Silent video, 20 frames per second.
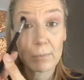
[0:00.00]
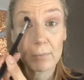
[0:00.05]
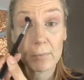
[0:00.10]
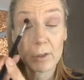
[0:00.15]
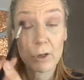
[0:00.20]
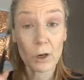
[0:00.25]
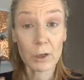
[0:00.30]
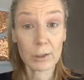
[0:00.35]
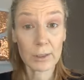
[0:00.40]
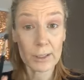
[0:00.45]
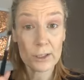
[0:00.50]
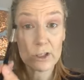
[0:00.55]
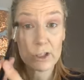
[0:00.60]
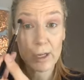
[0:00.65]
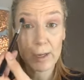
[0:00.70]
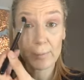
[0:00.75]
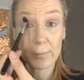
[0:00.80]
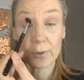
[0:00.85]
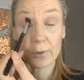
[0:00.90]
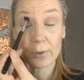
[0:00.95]
garlic
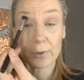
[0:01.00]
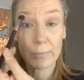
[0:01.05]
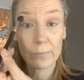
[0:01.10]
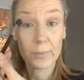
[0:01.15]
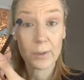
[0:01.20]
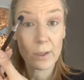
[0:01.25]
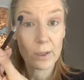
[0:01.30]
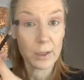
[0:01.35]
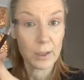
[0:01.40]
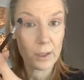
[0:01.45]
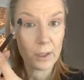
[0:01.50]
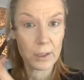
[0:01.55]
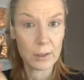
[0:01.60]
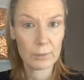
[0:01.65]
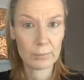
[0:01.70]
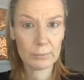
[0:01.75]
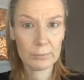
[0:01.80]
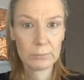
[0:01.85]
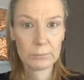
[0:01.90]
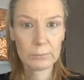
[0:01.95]
shampoo,
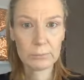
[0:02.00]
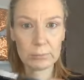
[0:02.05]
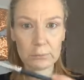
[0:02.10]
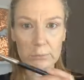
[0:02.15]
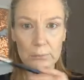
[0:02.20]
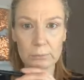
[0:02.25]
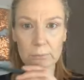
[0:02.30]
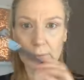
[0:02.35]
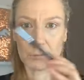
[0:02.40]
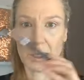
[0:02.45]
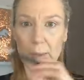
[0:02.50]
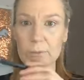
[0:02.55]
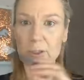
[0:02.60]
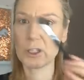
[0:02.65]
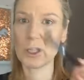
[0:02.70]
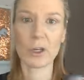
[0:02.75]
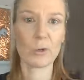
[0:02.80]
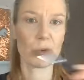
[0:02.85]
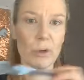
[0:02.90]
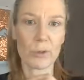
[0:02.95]
I'm just
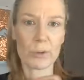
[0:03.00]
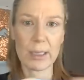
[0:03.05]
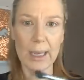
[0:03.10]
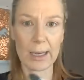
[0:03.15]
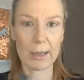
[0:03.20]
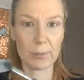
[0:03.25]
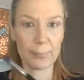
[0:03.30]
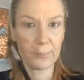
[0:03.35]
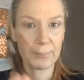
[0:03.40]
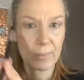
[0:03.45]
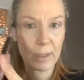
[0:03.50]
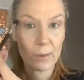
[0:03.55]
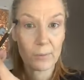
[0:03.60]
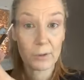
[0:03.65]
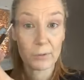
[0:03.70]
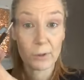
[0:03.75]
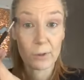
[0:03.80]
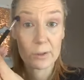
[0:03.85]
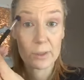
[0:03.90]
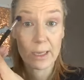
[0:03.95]
going to rotate them. I'm going
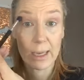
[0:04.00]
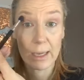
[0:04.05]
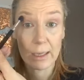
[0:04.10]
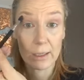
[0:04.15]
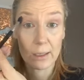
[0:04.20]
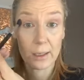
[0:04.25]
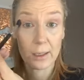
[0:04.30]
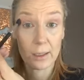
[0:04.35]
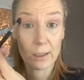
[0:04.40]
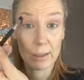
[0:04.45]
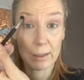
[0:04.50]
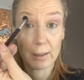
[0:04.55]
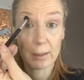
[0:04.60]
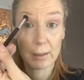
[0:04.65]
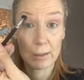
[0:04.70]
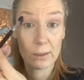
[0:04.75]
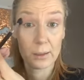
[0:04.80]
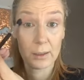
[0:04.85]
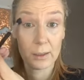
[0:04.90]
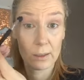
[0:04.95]
to rotate
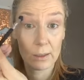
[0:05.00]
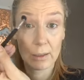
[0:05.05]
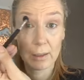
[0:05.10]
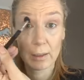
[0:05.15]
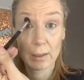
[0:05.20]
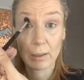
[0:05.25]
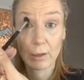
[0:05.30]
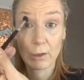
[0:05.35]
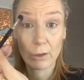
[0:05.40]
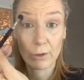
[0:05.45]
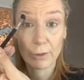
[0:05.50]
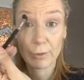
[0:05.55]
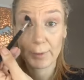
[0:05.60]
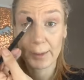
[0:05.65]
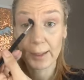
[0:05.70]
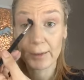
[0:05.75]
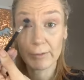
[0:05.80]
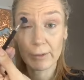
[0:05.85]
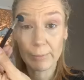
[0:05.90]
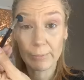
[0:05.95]
all 3
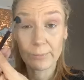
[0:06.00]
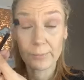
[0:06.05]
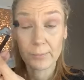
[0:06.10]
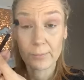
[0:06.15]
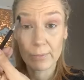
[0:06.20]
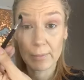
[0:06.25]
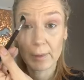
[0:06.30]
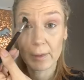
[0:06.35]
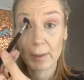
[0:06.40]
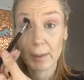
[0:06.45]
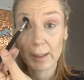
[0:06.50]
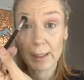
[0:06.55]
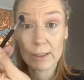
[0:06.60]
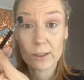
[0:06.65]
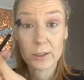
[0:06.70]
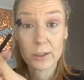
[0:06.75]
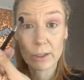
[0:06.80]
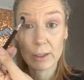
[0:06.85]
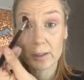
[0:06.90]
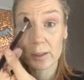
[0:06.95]
of them. It's
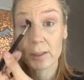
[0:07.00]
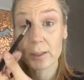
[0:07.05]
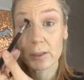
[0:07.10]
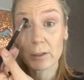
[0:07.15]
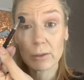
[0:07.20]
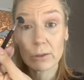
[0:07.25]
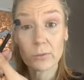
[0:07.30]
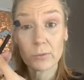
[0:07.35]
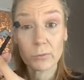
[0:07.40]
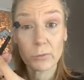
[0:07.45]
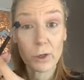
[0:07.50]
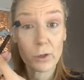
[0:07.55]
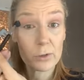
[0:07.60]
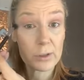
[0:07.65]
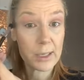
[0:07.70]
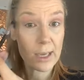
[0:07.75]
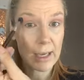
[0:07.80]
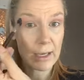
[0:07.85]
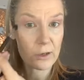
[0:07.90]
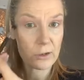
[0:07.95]
good to
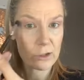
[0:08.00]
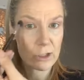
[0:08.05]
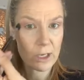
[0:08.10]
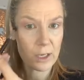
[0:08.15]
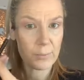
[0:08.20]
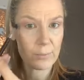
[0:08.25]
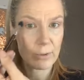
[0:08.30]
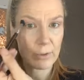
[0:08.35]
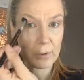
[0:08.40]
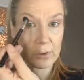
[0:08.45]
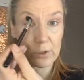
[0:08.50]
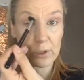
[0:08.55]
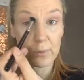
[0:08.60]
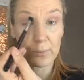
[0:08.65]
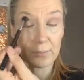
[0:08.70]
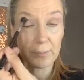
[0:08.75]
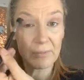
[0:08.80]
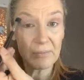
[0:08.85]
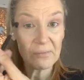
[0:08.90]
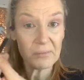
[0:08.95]
rotate your shampoos.
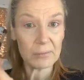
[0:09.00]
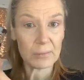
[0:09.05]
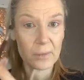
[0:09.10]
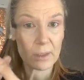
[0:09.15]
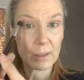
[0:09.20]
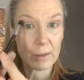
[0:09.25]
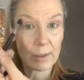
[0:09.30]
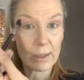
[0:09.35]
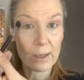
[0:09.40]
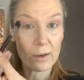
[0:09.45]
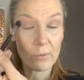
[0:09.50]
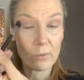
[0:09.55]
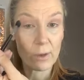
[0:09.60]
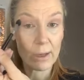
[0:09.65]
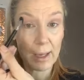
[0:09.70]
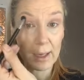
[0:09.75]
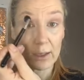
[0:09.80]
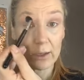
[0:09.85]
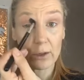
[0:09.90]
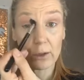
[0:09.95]
That
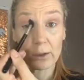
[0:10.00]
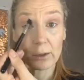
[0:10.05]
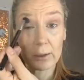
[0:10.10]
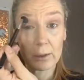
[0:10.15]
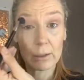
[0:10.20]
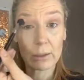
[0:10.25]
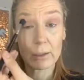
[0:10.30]
way you're